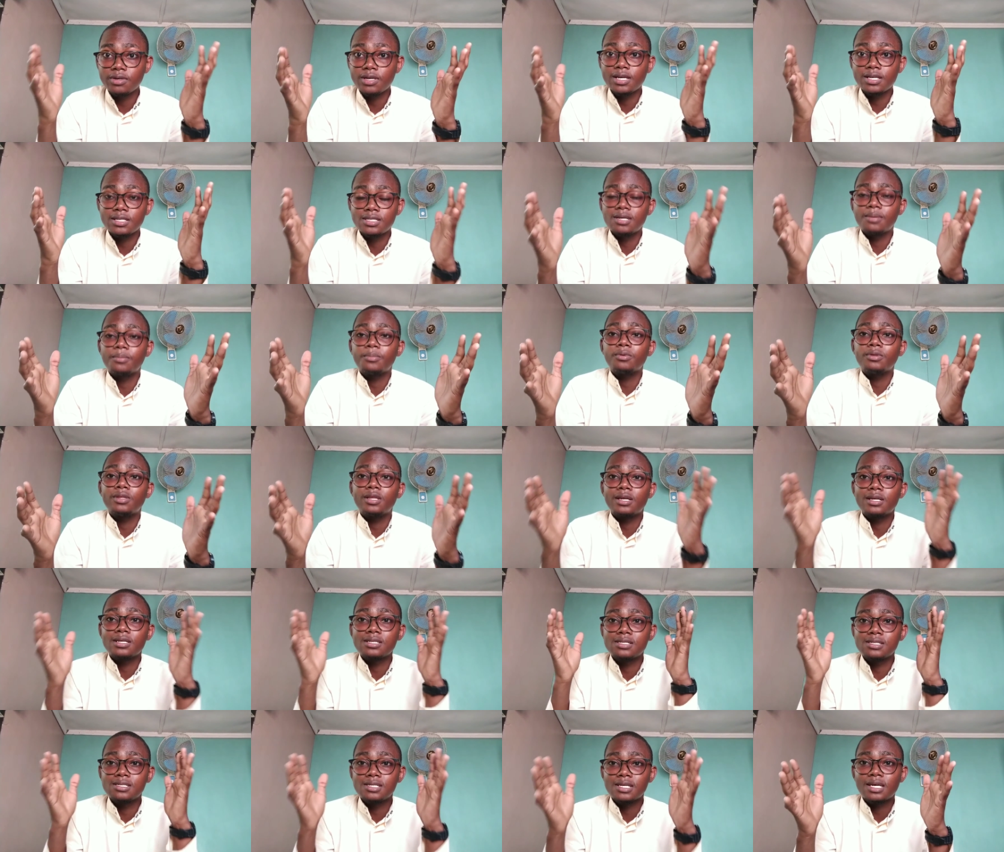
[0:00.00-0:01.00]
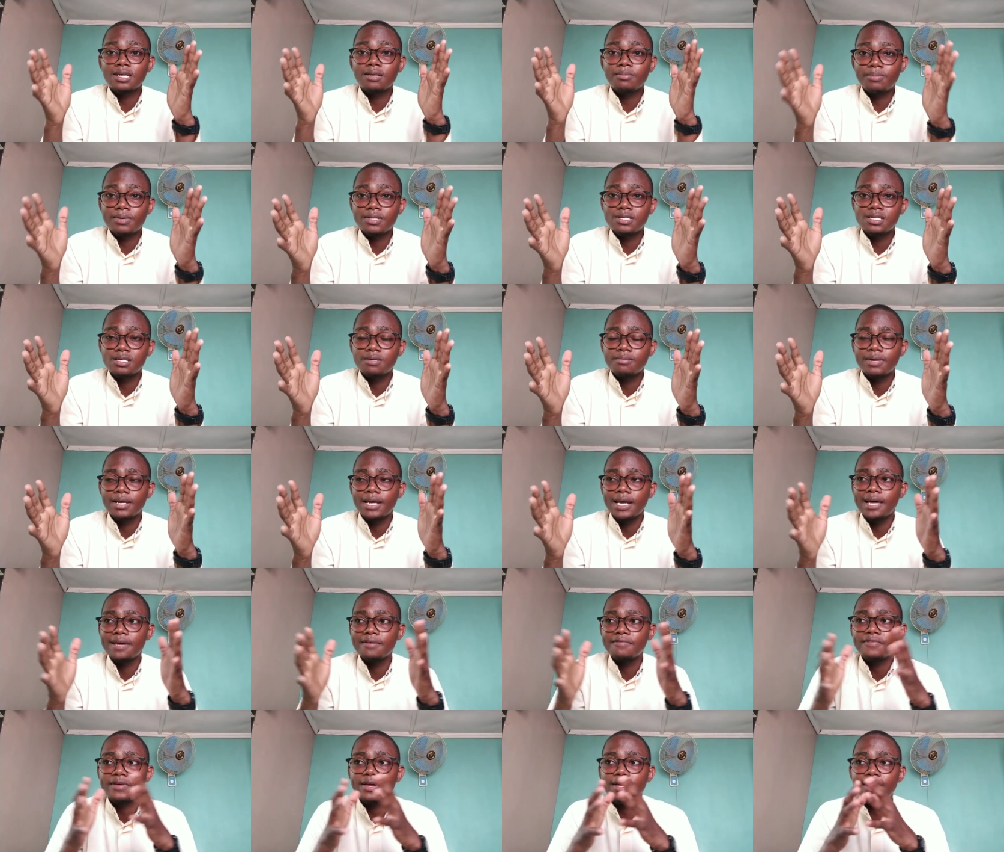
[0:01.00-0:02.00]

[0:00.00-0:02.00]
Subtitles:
example that has taken place in my life.